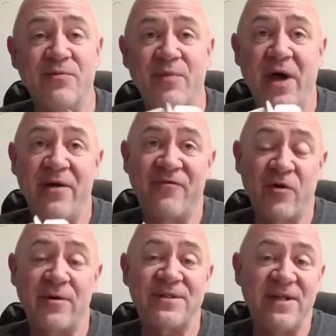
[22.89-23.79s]
But
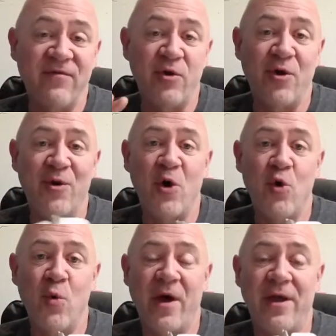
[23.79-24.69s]
first, if you don't know
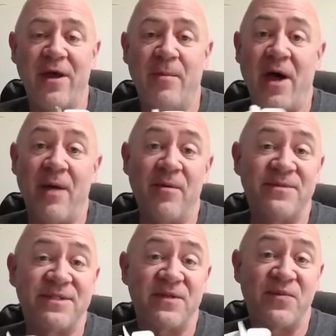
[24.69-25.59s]
who I am, I'm
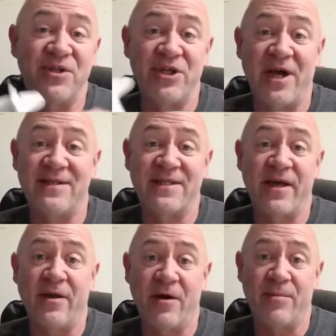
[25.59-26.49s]
obsessed with giant
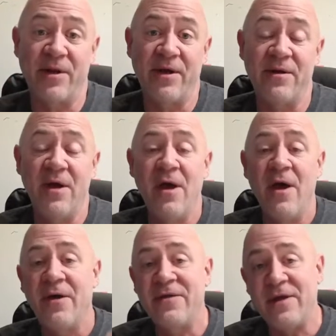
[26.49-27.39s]
scale airplane,
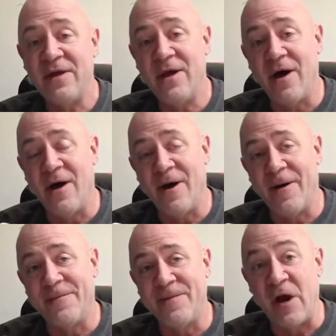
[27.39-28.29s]
the
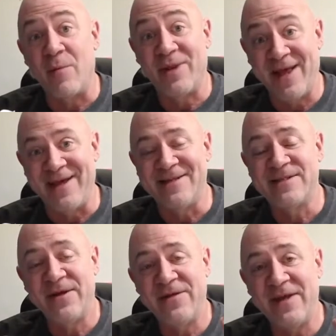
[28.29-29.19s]
um, airplanes,
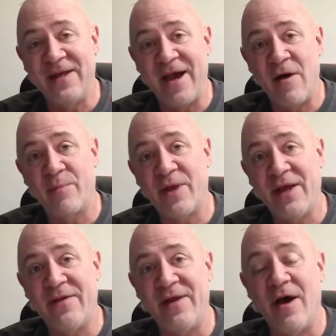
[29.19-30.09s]
the airplane
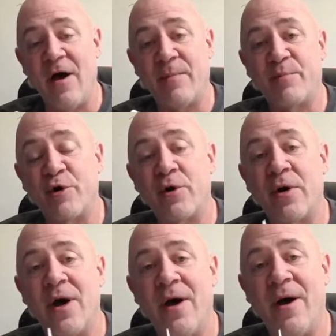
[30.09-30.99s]
in the
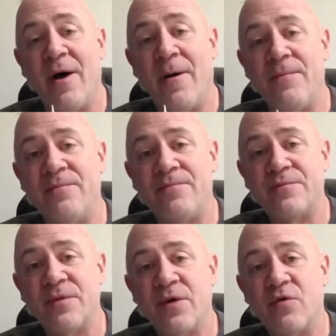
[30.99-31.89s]
upper um,
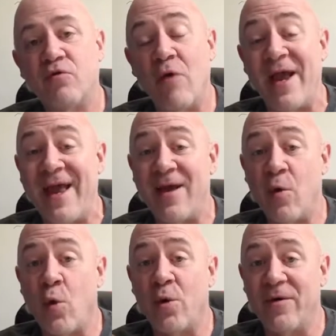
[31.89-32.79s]
right hand
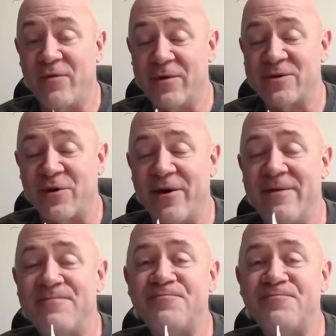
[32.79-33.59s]
corner of your screen